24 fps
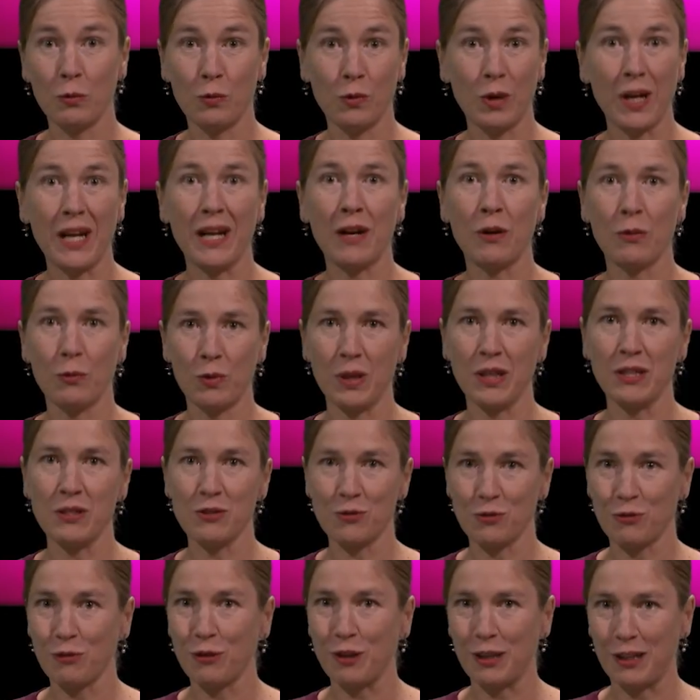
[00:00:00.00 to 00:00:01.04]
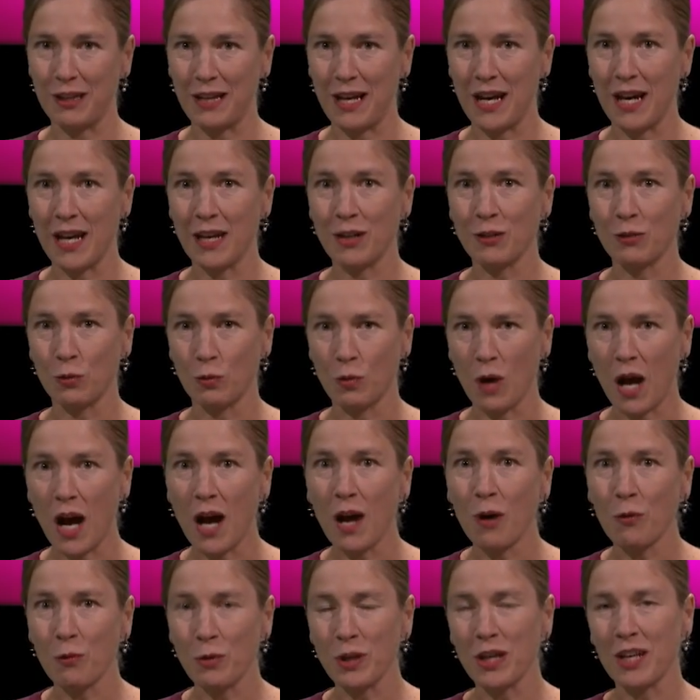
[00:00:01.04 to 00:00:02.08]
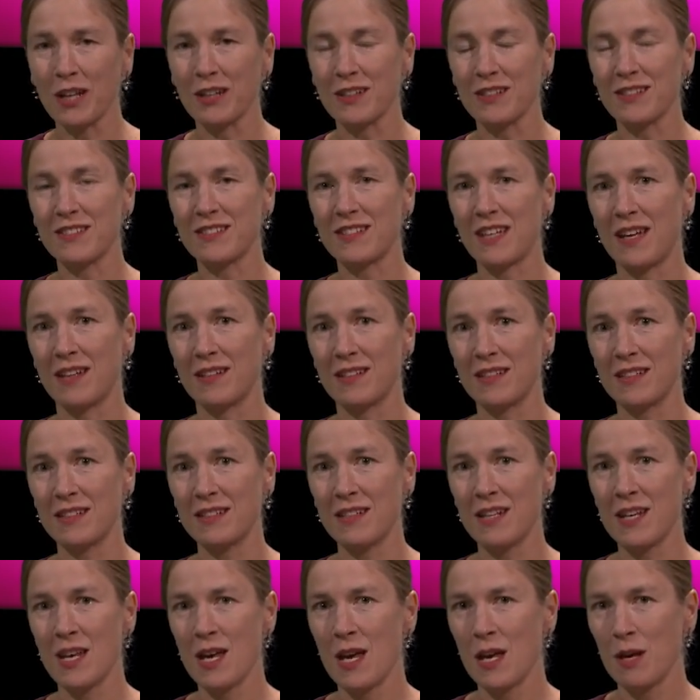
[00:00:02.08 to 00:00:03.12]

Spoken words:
where we draw the line or how we understand it,